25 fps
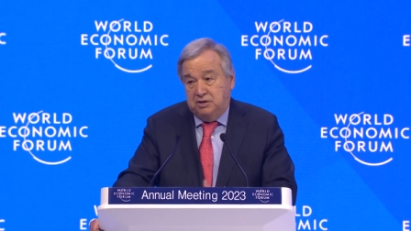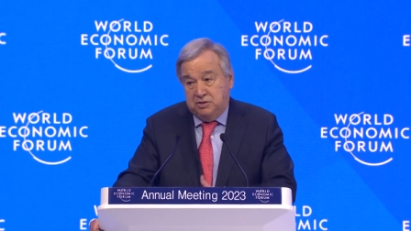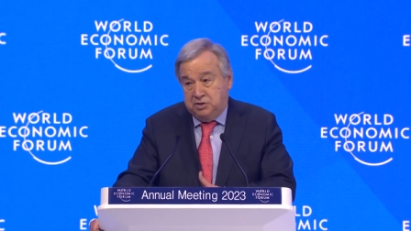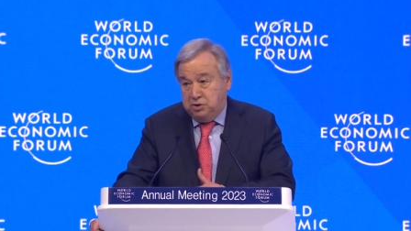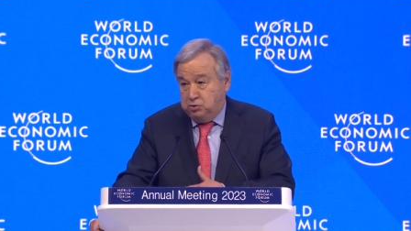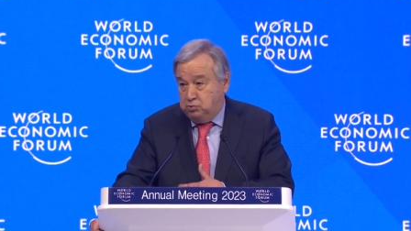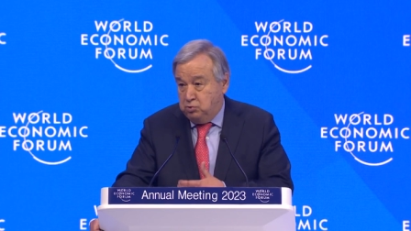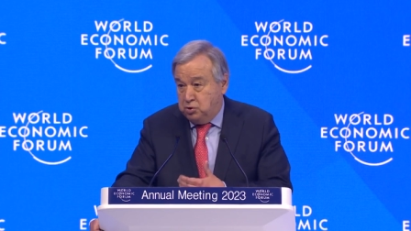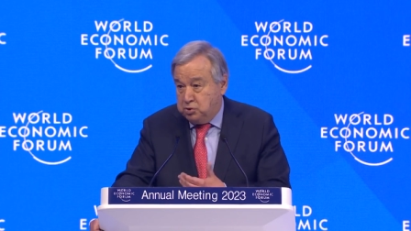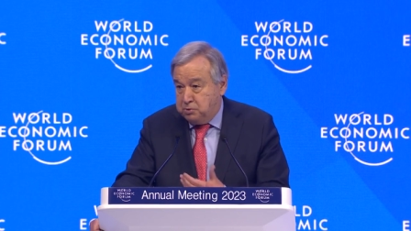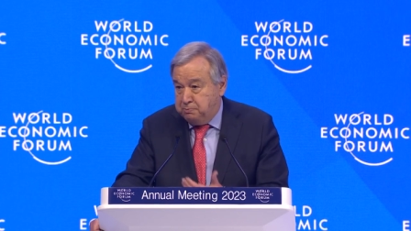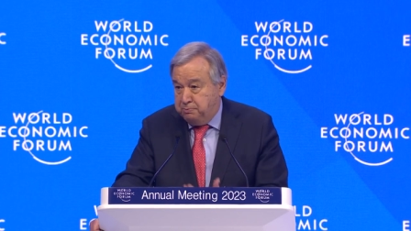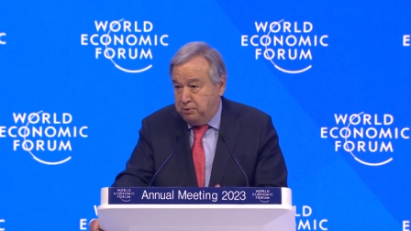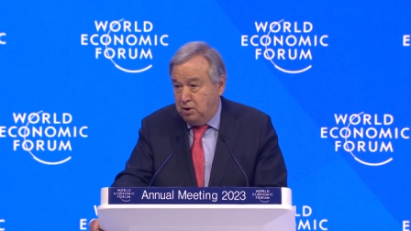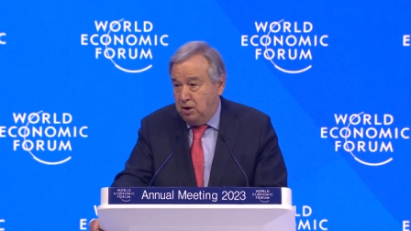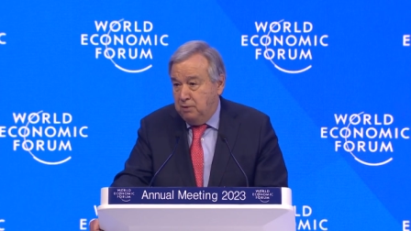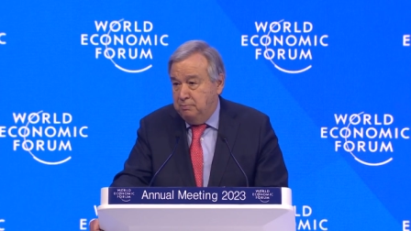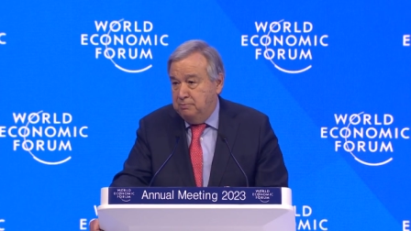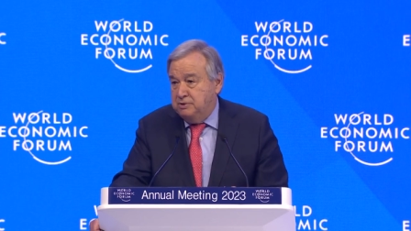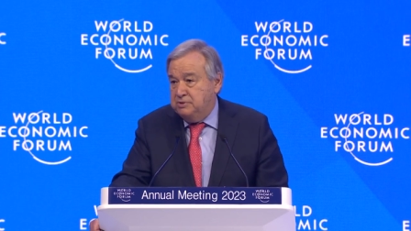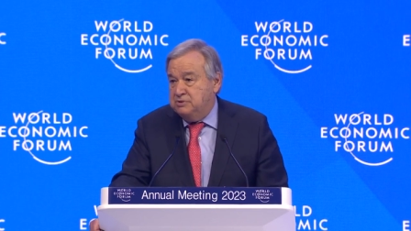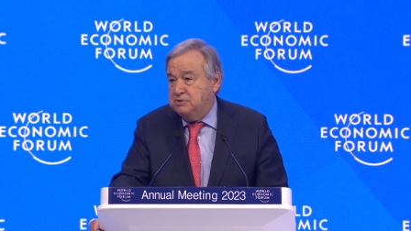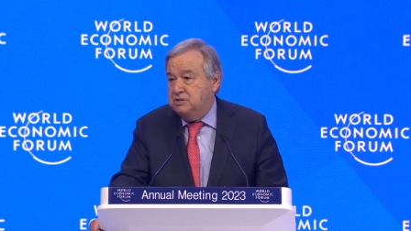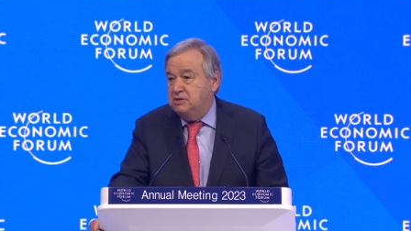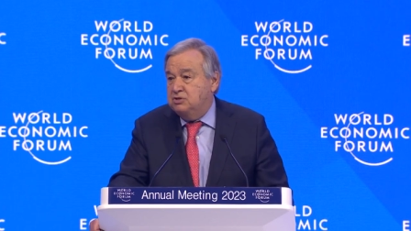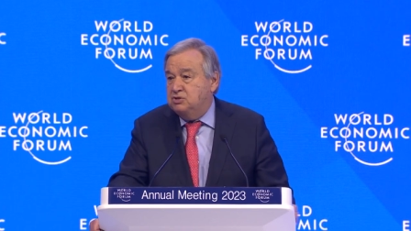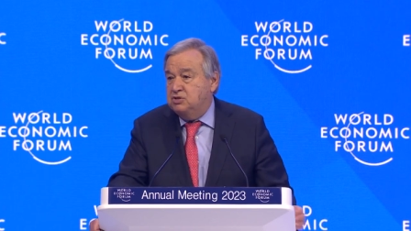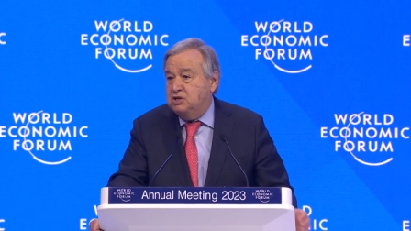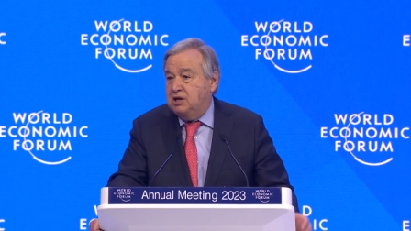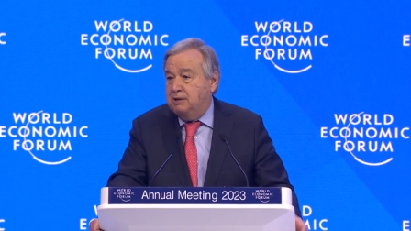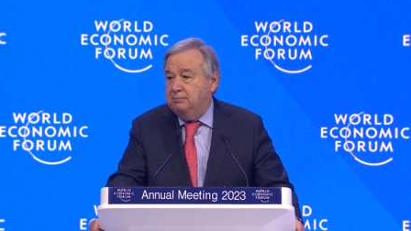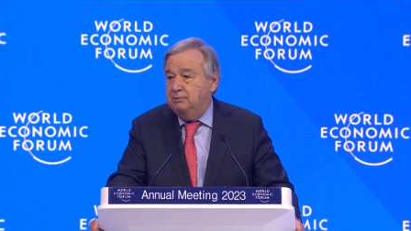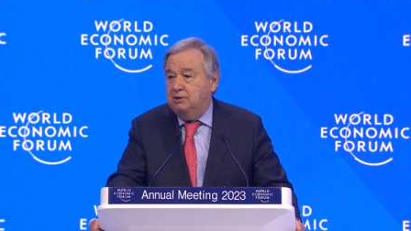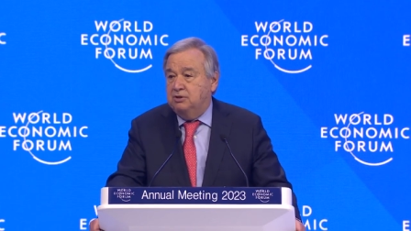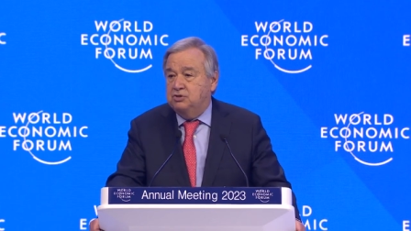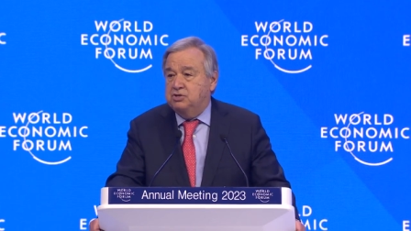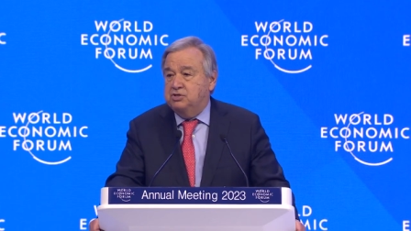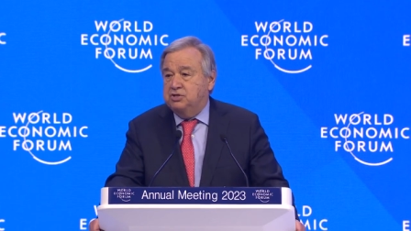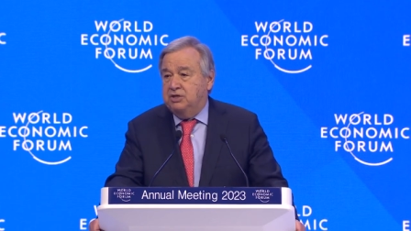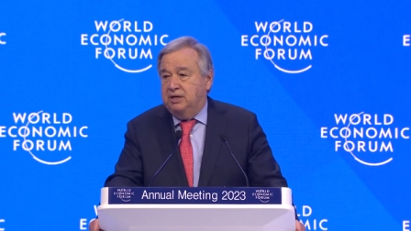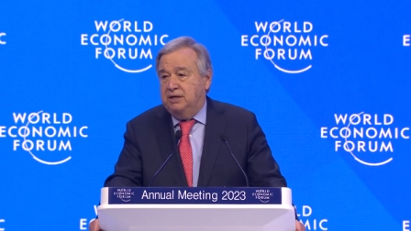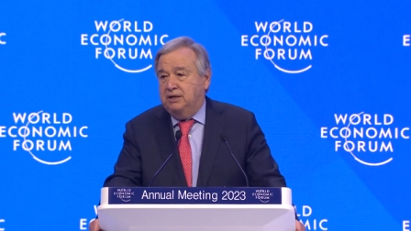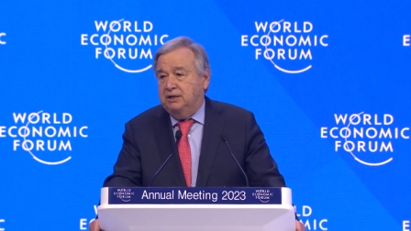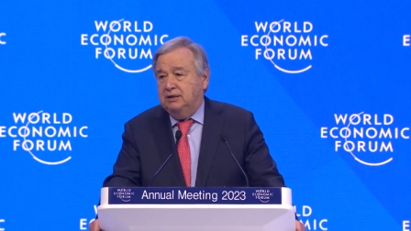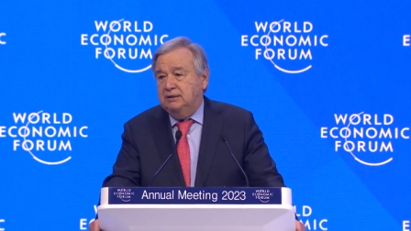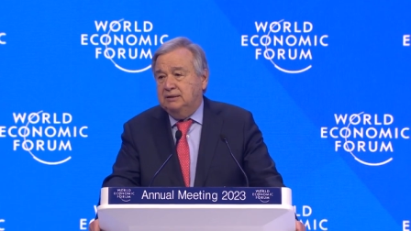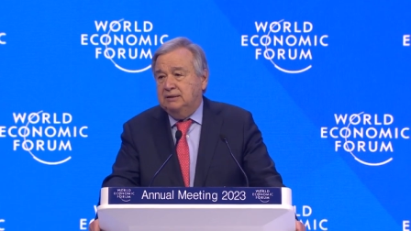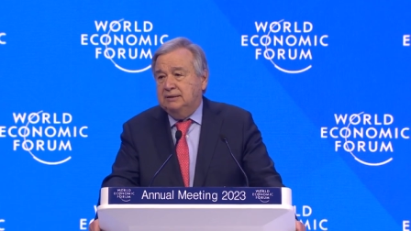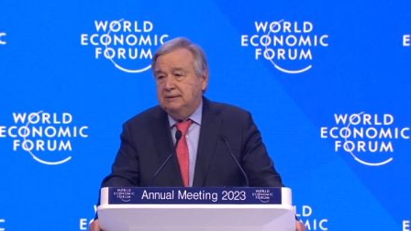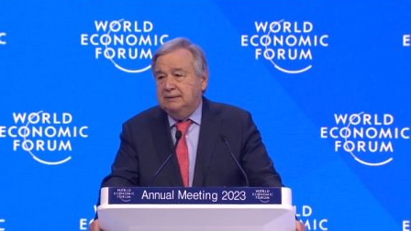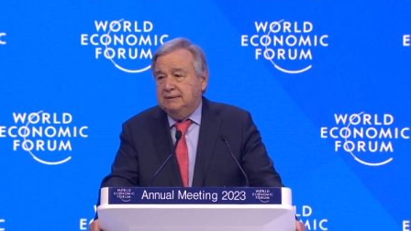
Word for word: as it was promised in Sharm el Sheikh.